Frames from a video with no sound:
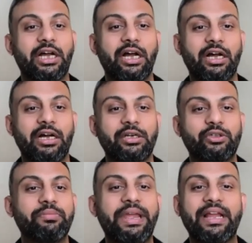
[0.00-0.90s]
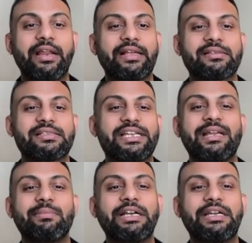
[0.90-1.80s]
to make like
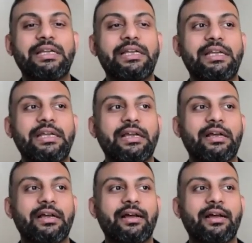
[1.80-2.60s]
sustainability